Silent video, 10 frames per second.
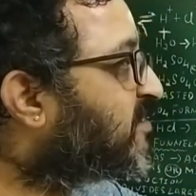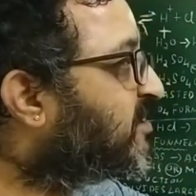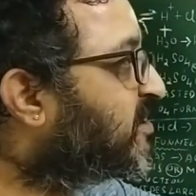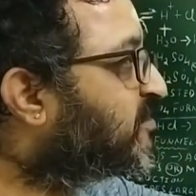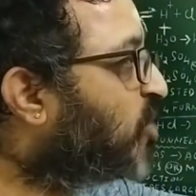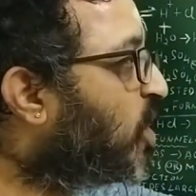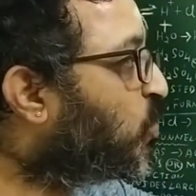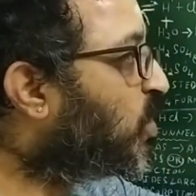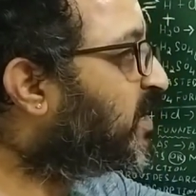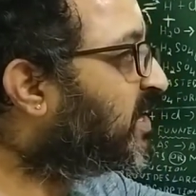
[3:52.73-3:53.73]
acid is
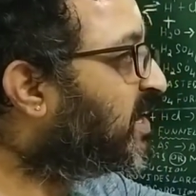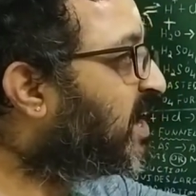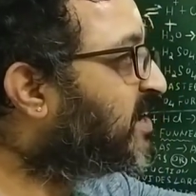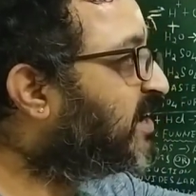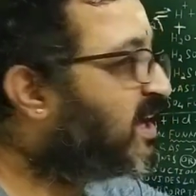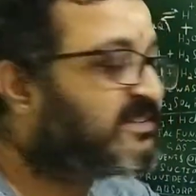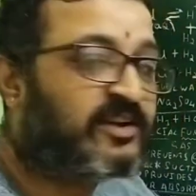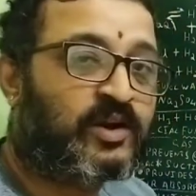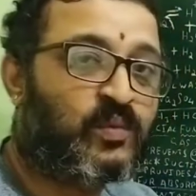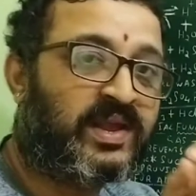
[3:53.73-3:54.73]
non-volatile and it has
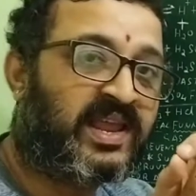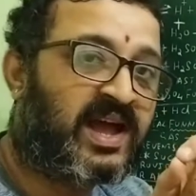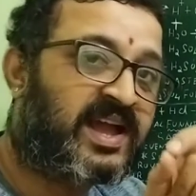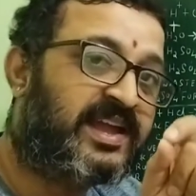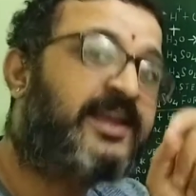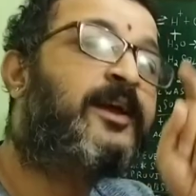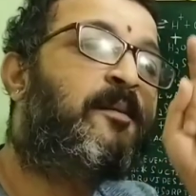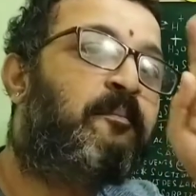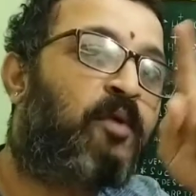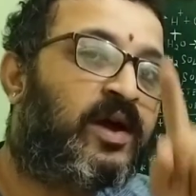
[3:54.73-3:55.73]
got a very high
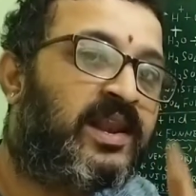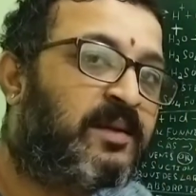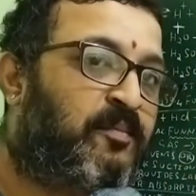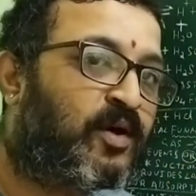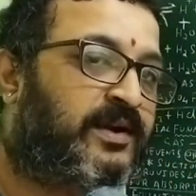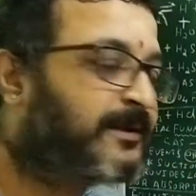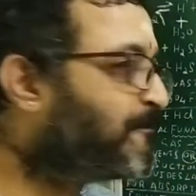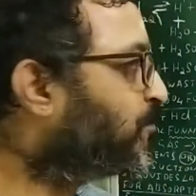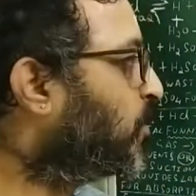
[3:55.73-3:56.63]
boiling point.